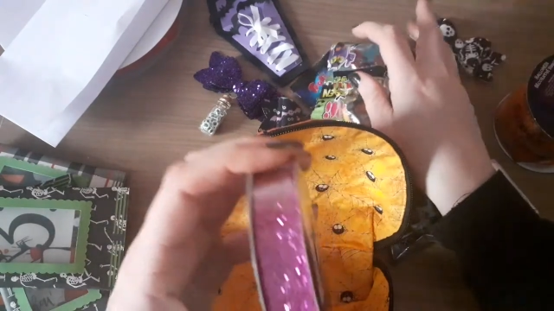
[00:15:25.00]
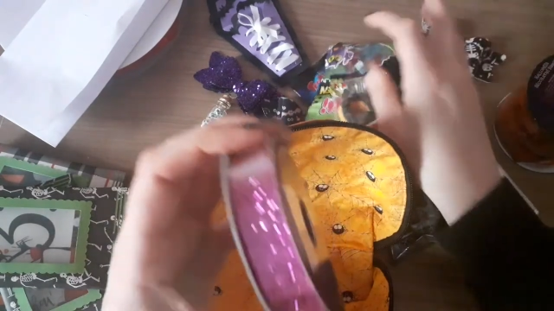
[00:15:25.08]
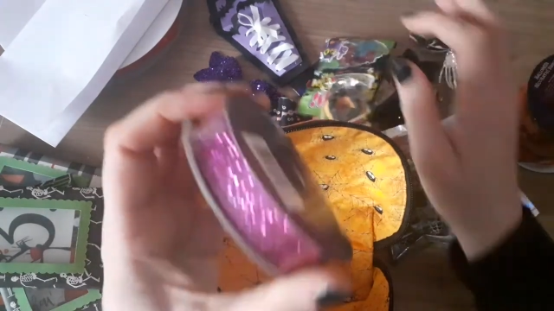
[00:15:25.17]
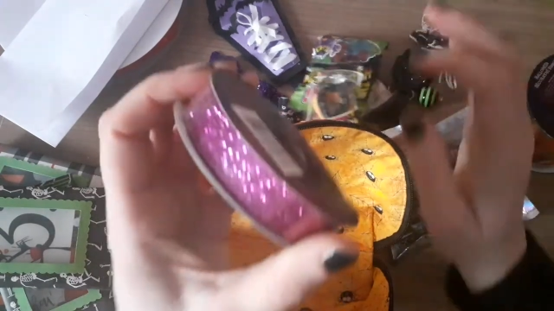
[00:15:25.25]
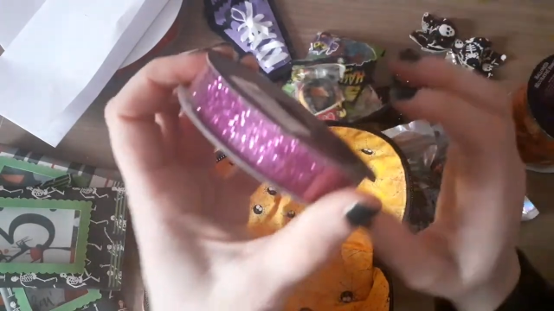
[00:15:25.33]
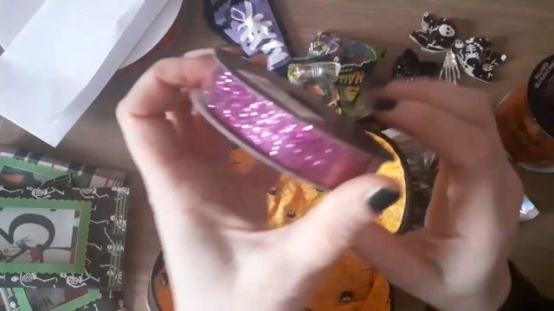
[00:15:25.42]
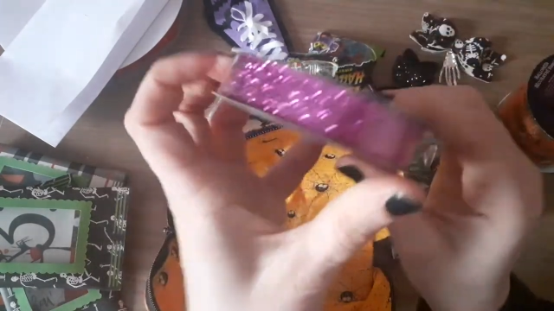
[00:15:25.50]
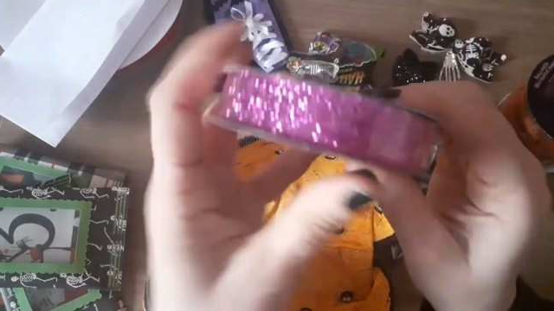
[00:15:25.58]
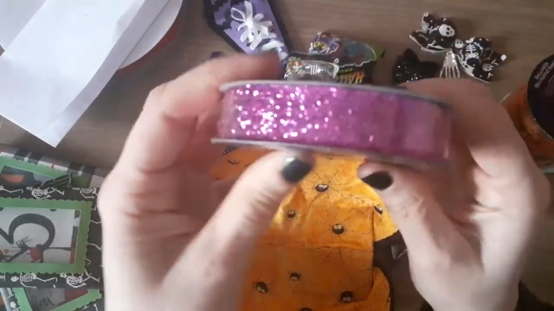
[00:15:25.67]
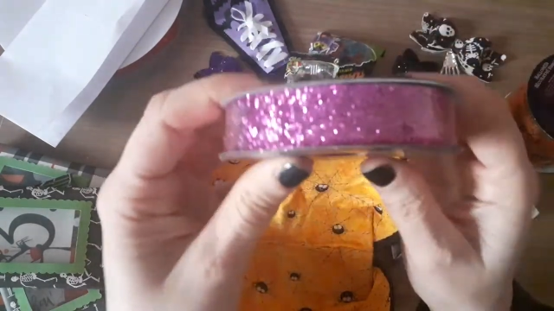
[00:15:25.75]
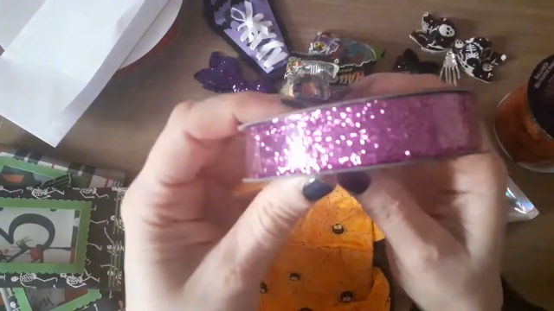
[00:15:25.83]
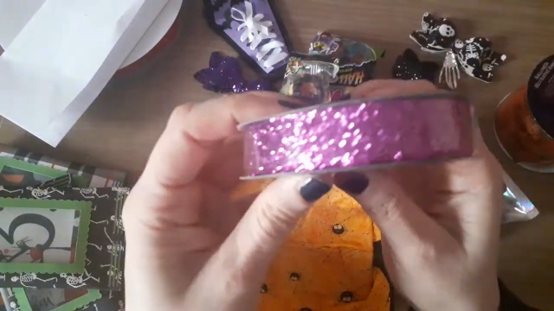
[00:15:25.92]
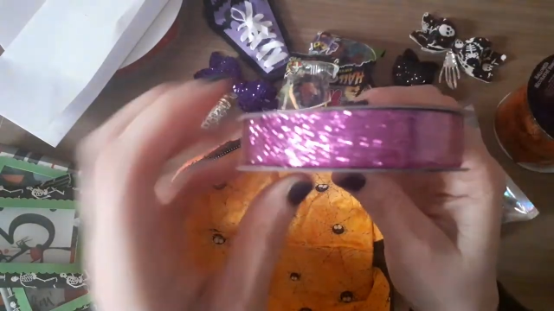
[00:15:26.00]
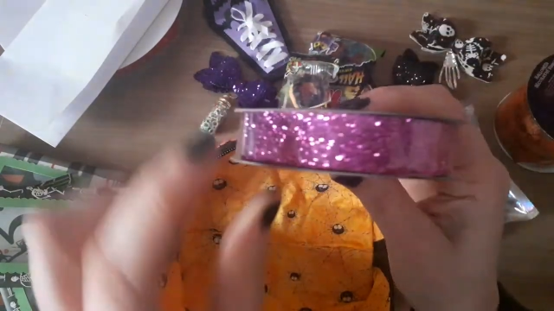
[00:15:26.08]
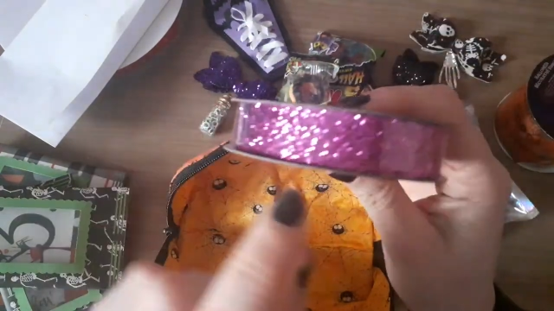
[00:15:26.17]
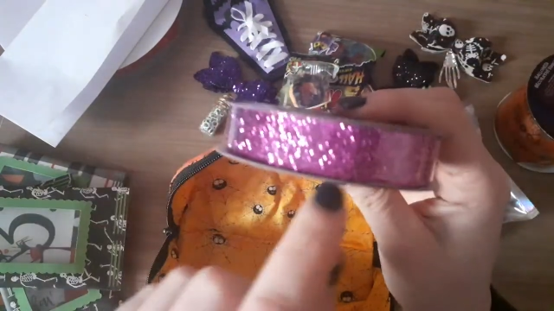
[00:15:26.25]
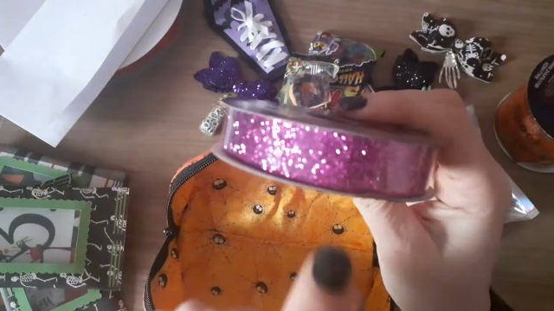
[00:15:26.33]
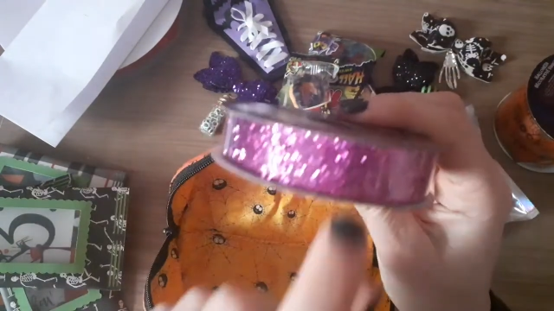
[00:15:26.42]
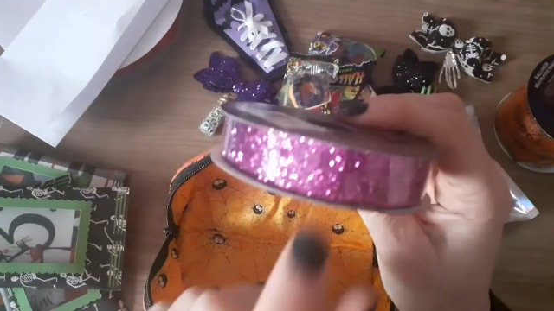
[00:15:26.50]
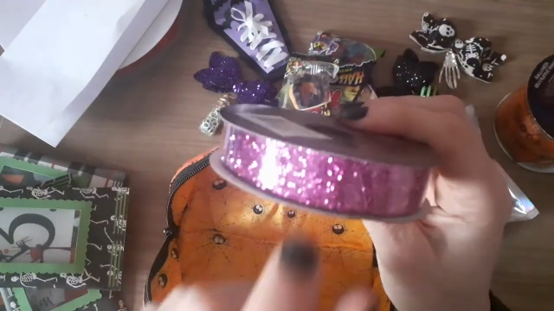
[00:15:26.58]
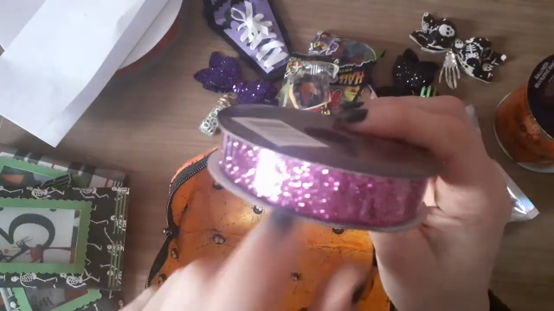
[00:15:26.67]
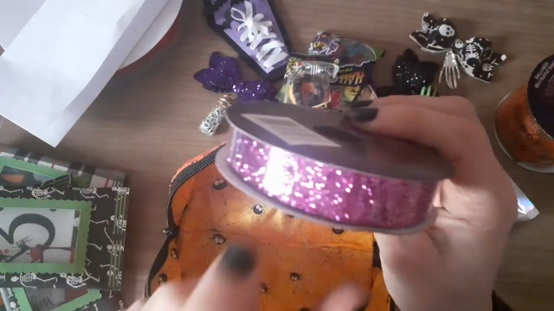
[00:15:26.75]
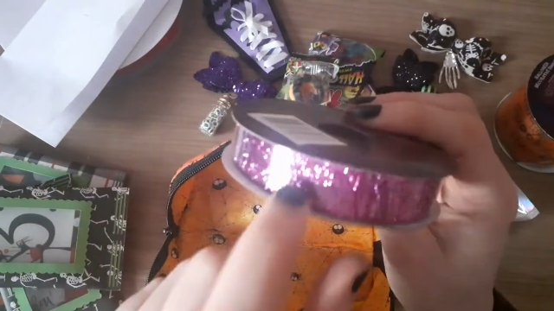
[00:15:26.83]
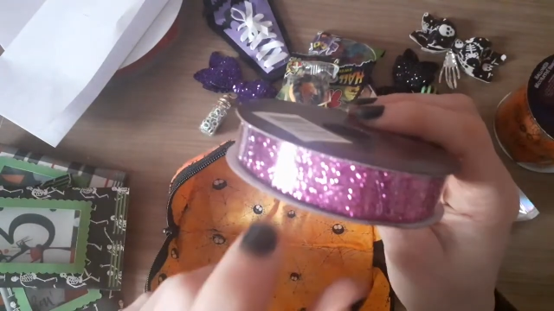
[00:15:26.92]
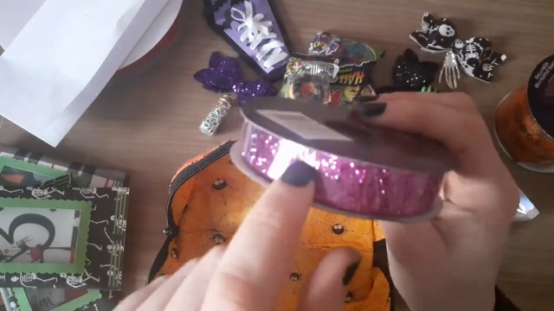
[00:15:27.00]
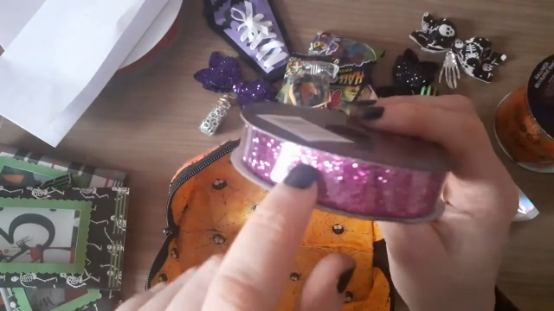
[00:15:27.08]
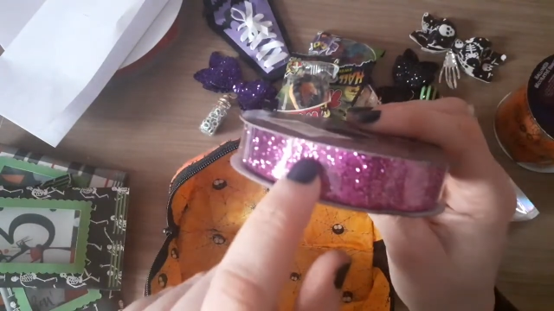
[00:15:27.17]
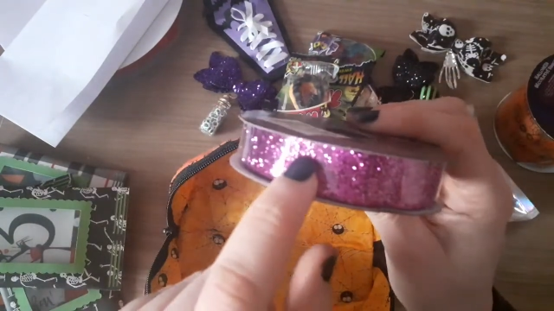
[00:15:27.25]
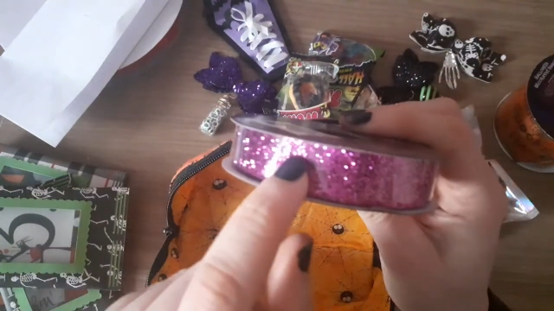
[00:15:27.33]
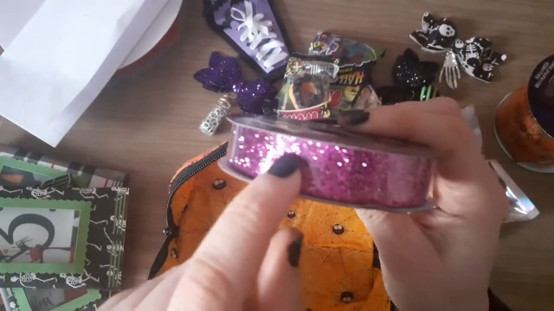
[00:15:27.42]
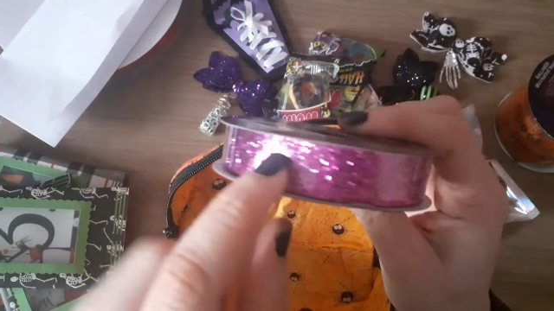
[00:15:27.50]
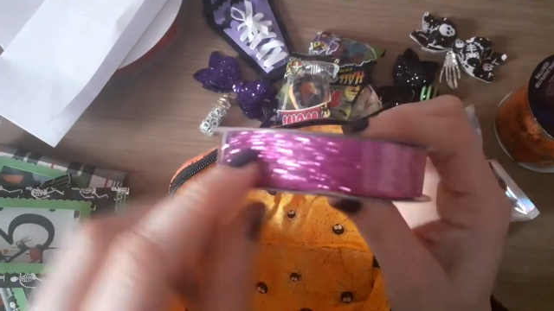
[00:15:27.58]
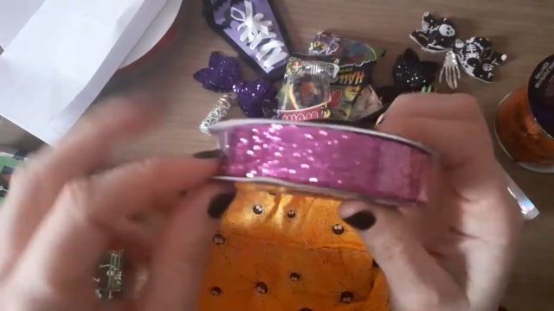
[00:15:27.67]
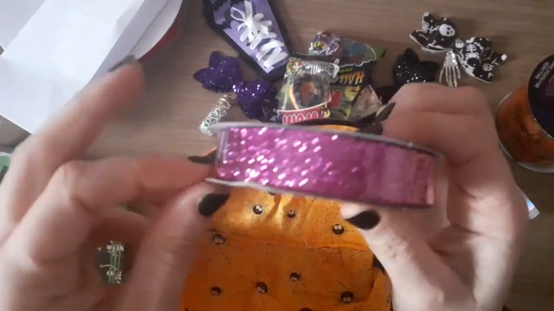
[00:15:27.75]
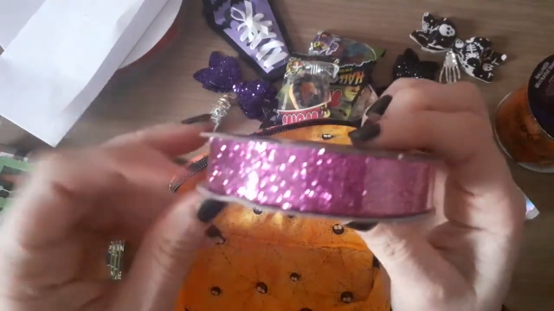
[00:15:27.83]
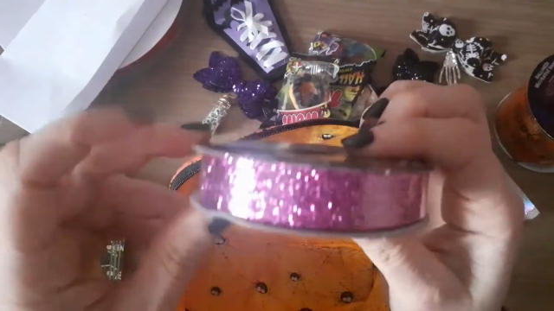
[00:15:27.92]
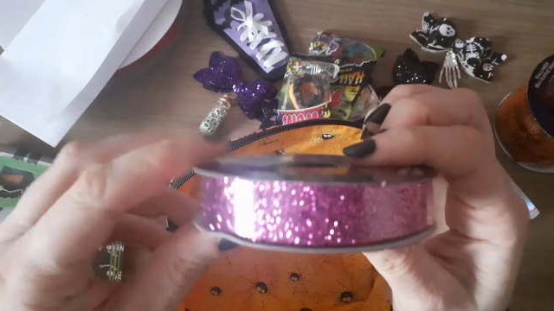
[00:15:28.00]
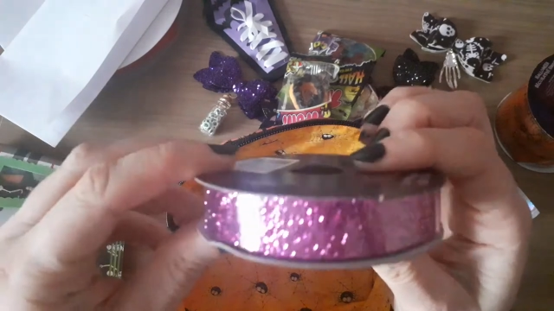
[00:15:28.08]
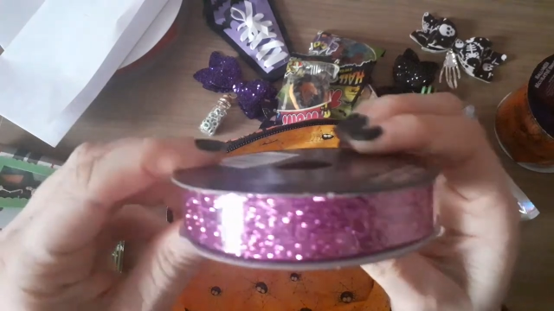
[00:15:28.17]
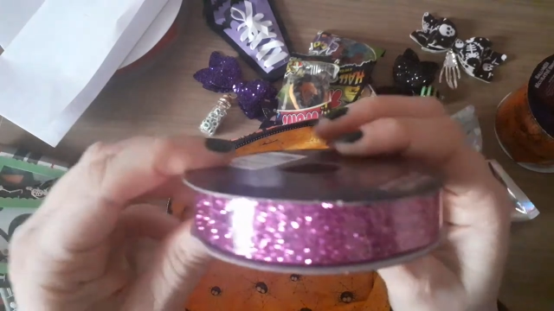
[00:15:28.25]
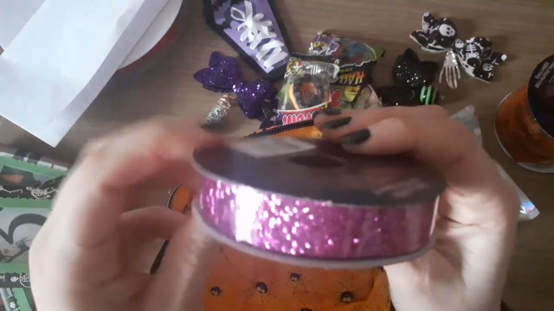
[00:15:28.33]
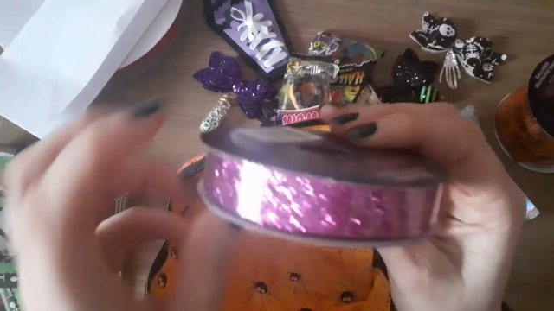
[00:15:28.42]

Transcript: (no speaker visible)